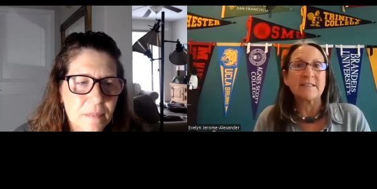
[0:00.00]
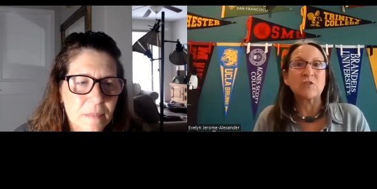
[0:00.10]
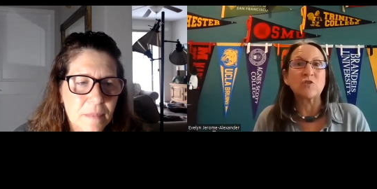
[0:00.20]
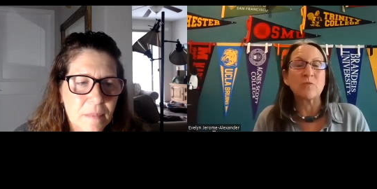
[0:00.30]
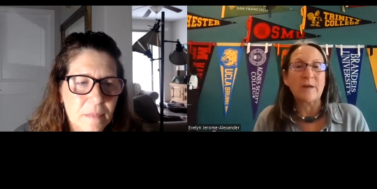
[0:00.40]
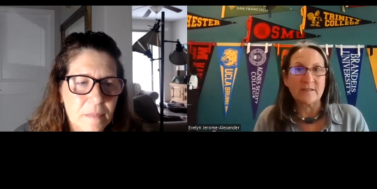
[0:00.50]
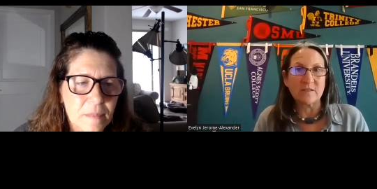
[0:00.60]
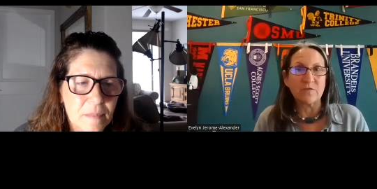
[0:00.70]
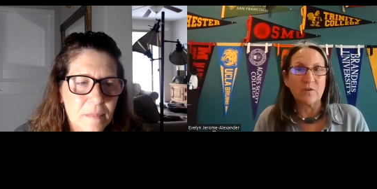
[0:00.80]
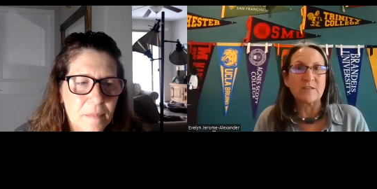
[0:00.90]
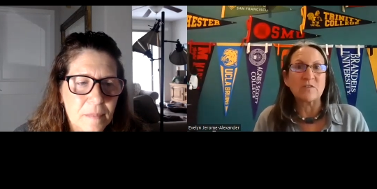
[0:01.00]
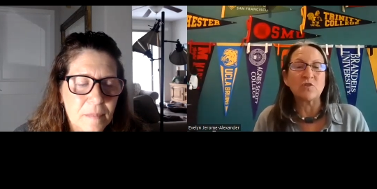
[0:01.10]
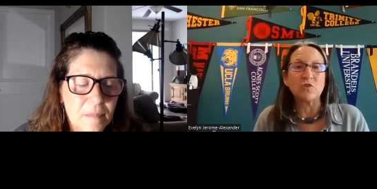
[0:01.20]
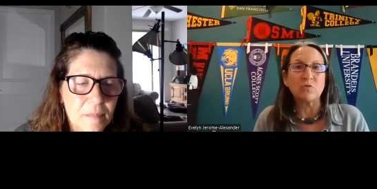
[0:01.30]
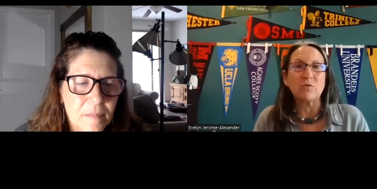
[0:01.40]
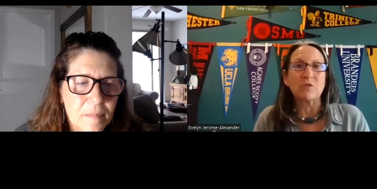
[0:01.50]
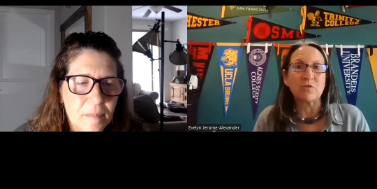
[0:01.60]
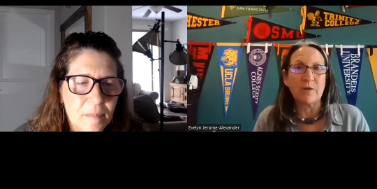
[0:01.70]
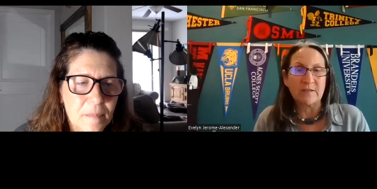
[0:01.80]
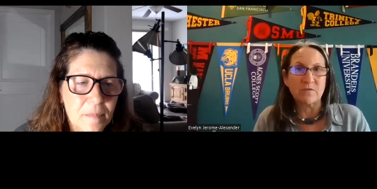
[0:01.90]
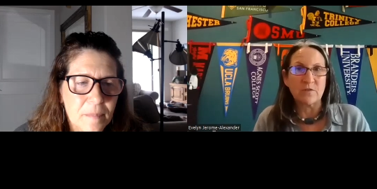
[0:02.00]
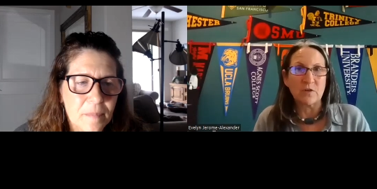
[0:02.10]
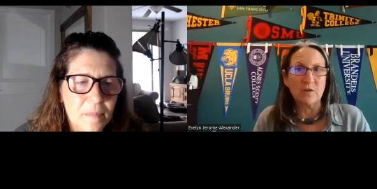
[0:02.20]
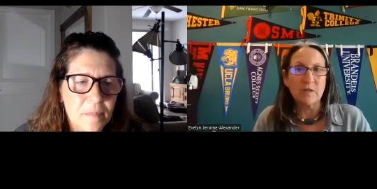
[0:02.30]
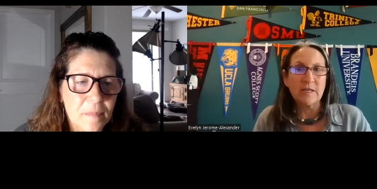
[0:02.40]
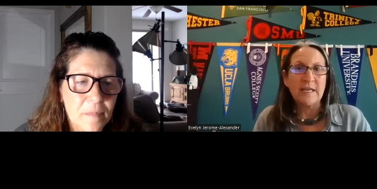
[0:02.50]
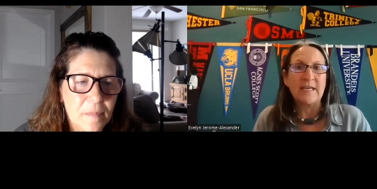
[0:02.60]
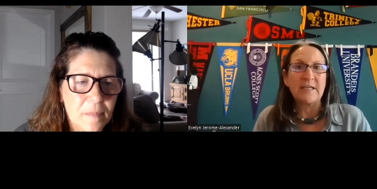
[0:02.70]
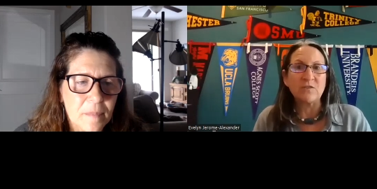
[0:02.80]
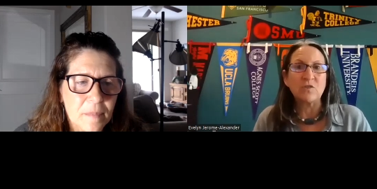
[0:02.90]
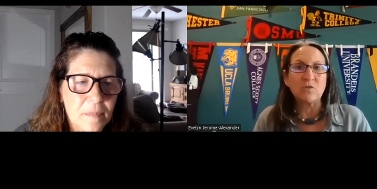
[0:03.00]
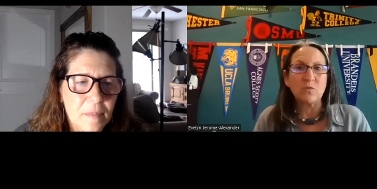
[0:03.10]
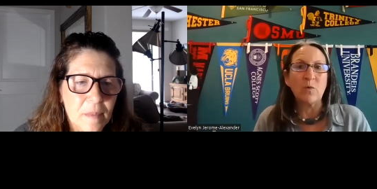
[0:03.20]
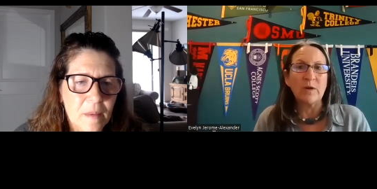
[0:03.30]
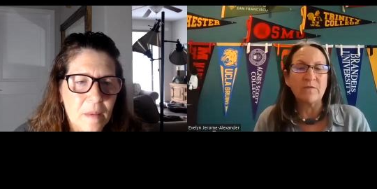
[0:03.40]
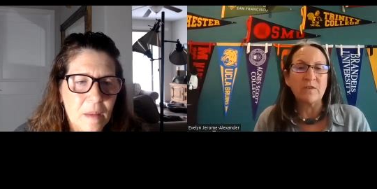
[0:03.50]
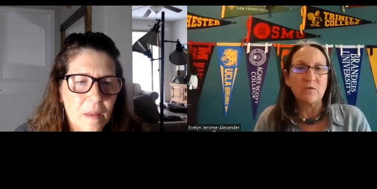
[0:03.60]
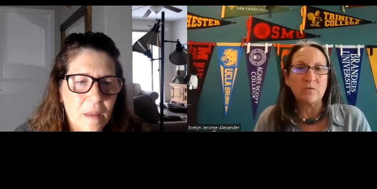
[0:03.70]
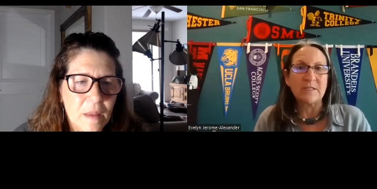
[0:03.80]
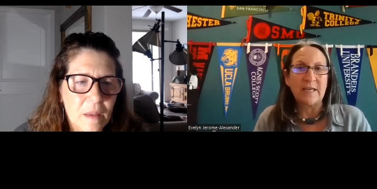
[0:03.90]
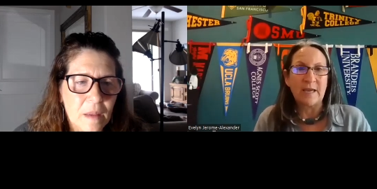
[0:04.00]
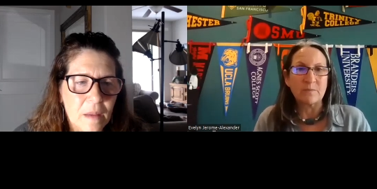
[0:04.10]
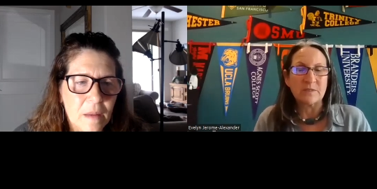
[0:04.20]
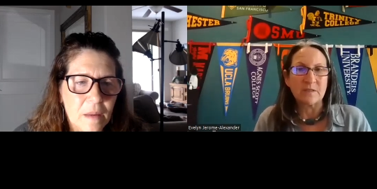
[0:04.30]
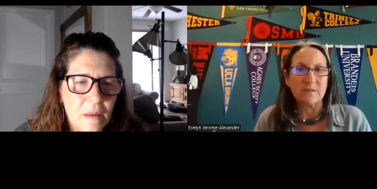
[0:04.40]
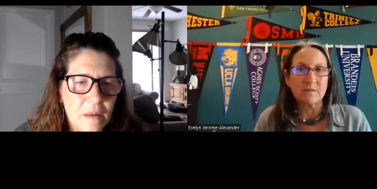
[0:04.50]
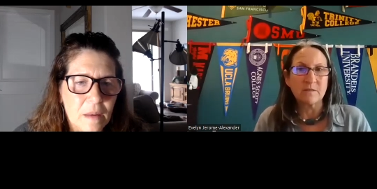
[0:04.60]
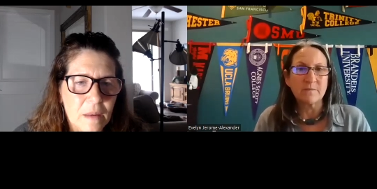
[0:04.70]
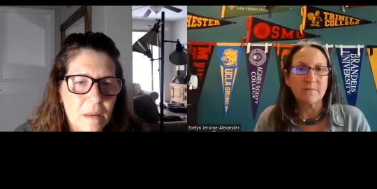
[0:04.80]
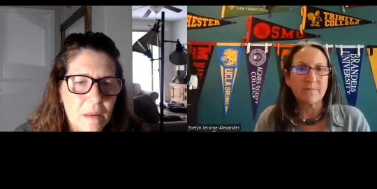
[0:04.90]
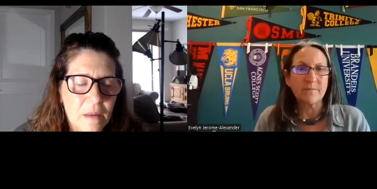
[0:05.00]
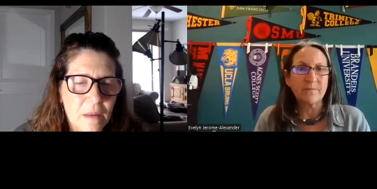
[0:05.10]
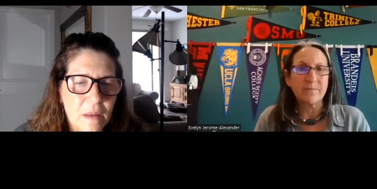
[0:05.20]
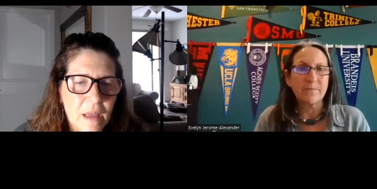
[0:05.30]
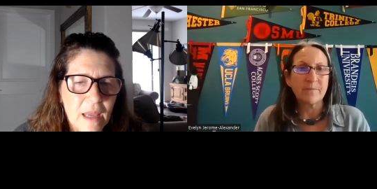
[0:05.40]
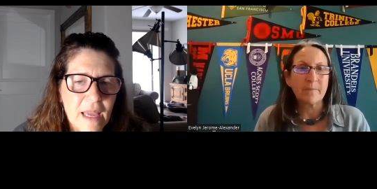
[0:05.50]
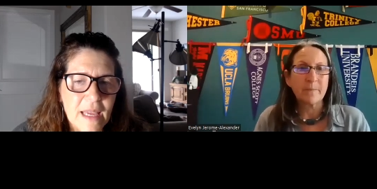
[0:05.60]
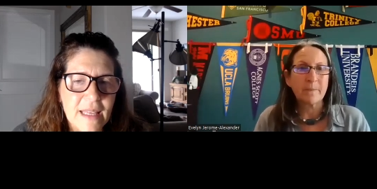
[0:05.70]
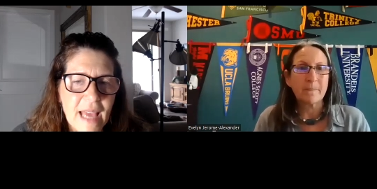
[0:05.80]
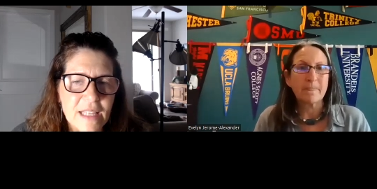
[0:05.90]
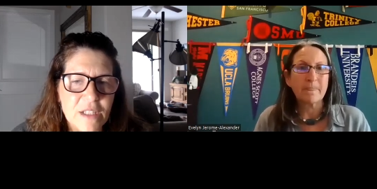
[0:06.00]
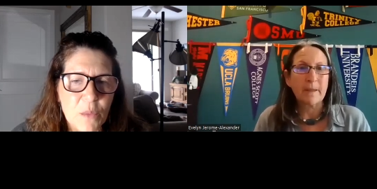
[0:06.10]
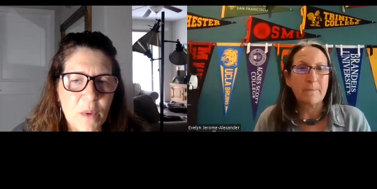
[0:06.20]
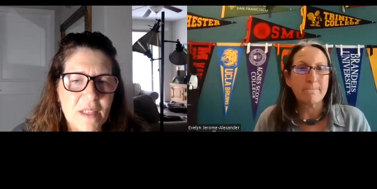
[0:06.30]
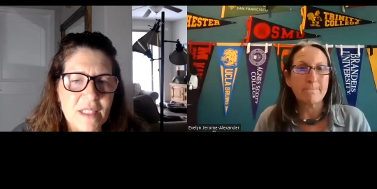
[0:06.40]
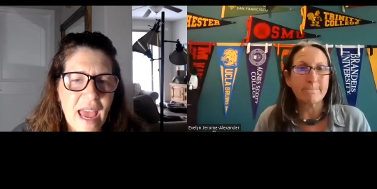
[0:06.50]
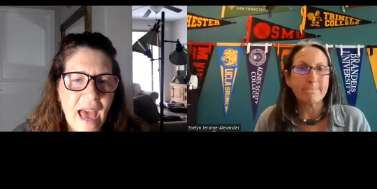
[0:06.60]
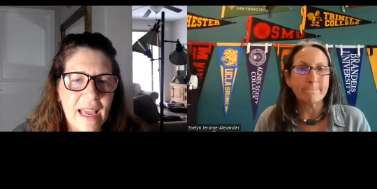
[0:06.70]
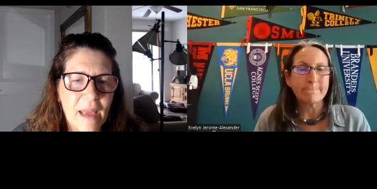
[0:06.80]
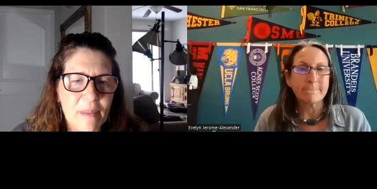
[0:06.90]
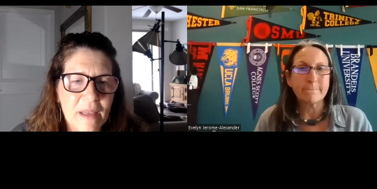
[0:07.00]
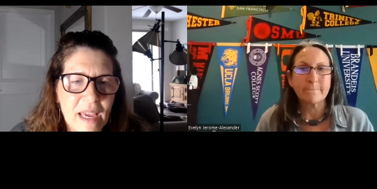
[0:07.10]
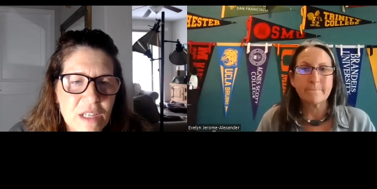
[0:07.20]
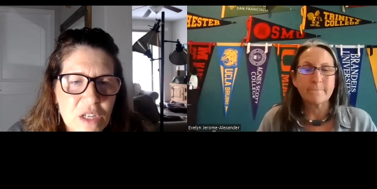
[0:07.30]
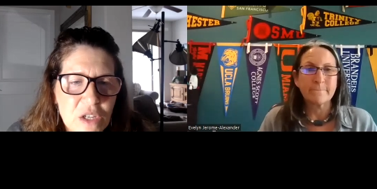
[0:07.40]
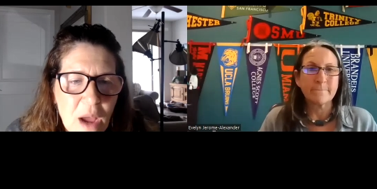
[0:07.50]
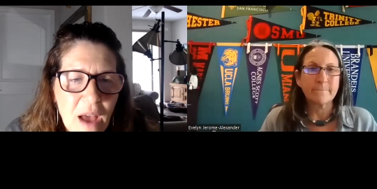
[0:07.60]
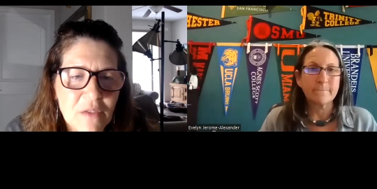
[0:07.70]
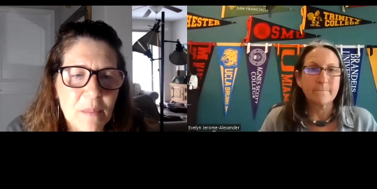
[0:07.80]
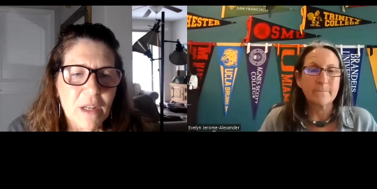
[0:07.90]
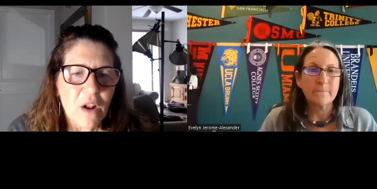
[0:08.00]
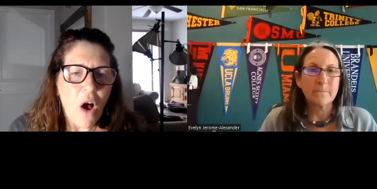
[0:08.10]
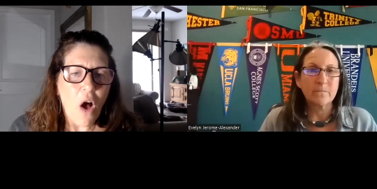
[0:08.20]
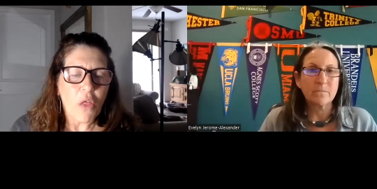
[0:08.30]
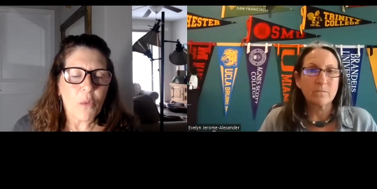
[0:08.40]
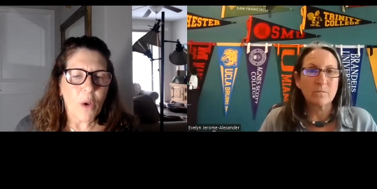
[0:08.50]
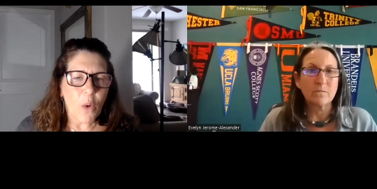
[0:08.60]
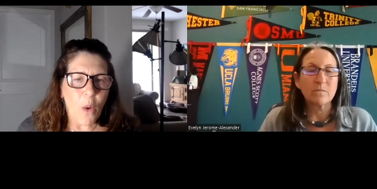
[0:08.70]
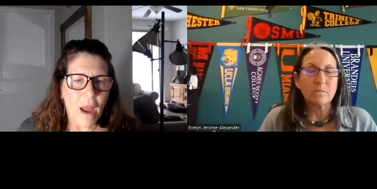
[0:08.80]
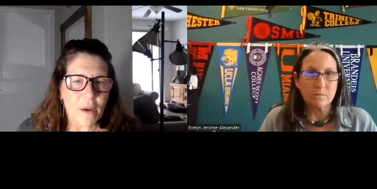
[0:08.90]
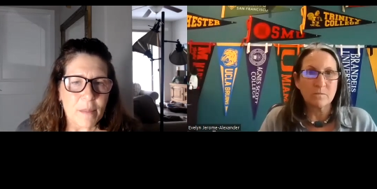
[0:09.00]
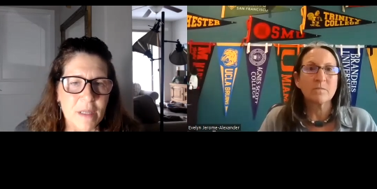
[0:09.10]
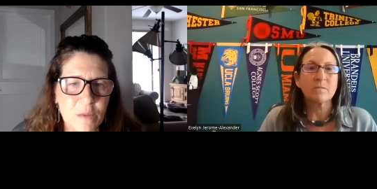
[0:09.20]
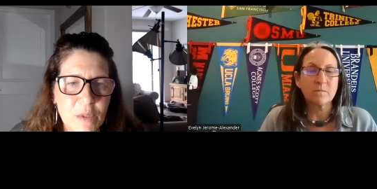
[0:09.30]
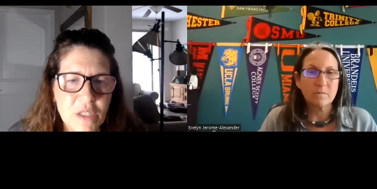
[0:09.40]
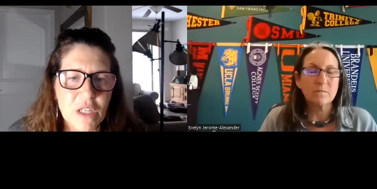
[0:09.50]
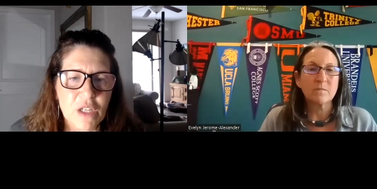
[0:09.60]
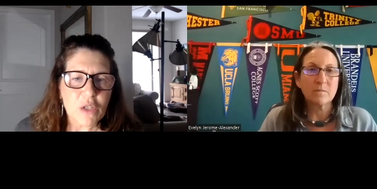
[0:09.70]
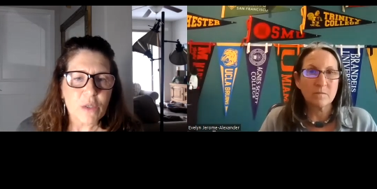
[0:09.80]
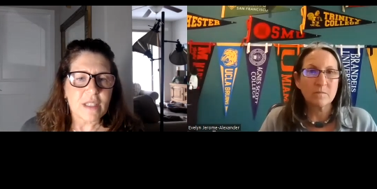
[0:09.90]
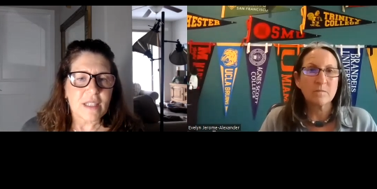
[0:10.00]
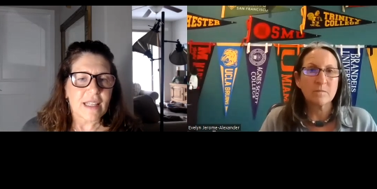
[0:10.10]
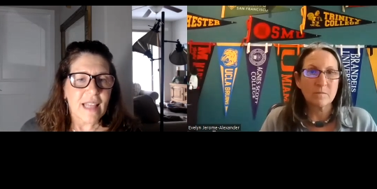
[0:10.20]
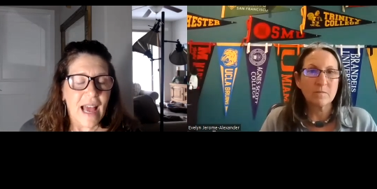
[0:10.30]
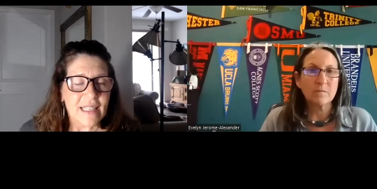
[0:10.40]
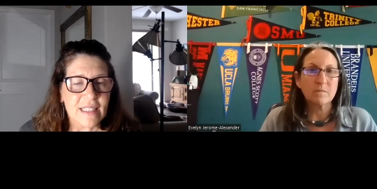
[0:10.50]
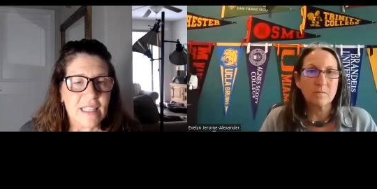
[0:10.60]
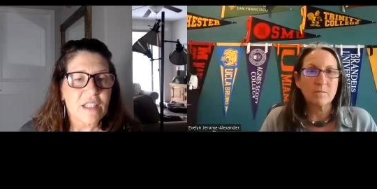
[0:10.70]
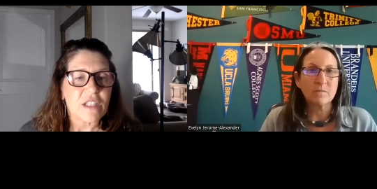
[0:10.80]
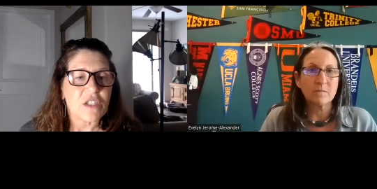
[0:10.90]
Speaker 1: as a transfer, as a junior transfer into one of the UC campuses?
Speaker 2: Yeah, so with the TAG application, you have to meet all the requirements, which includes the classes, the